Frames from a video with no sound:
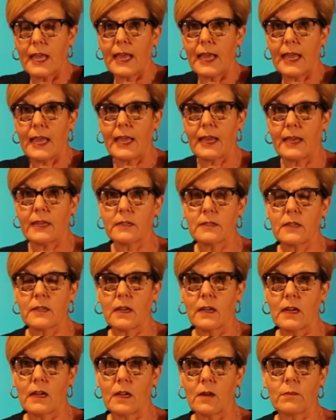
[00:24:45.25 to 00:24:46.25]
And
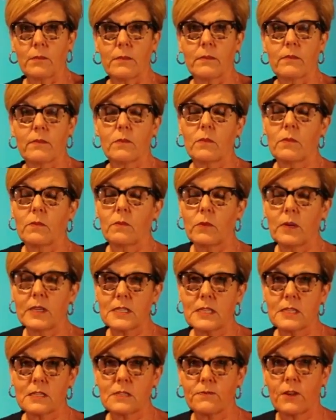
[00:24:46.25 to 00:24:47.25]
um,
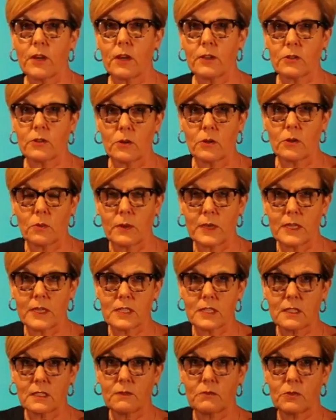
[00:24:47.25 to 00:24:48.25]
once his father went
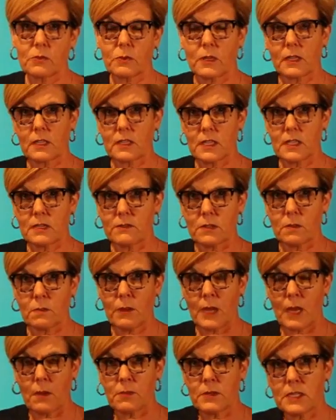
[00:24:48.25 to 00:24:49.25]
to live with relatives in
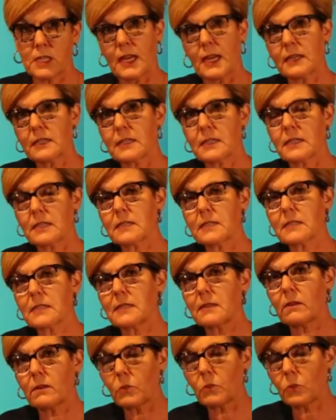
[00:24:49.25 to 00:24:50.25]
Pampa,
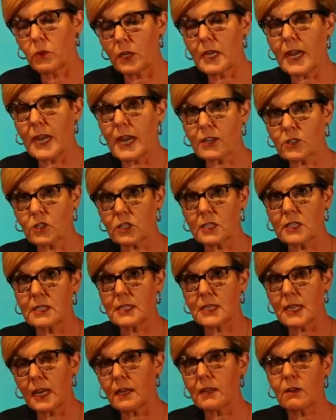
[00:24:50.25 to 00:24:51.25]
Texas, Woody actually
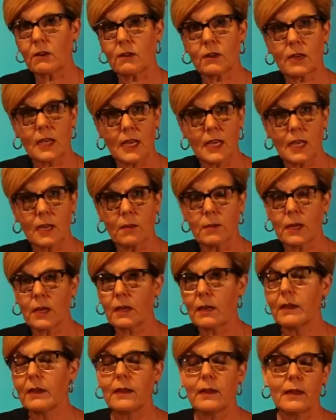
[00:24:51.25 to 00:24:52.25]
stayed in Okemah.